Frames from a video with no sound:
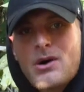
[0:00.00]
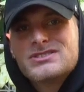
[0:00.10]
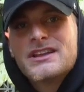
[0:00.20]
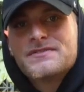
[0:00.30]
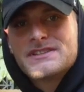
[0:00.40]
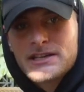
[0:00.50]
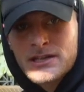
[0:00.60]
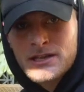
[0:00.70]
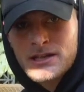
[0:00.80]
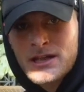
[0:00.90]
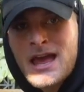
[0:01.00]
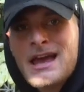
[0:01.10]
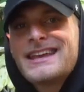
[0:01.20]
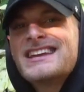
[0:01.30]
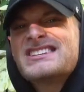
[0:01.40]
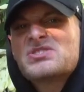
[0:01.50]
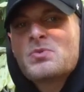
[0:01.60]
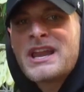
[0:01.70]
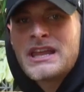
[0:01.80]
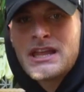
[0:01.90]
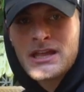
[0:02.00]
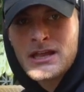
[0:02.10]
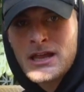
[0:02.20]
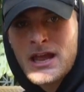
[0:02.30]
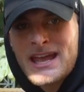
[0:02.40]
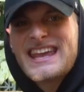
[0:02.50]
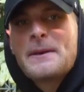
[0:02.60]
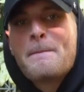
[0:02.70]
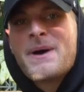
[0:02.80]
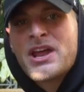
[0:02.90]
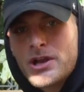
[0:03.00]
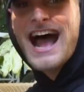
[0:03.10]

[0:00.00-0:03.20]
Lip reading: I was lifting, getting sweaty, getting better.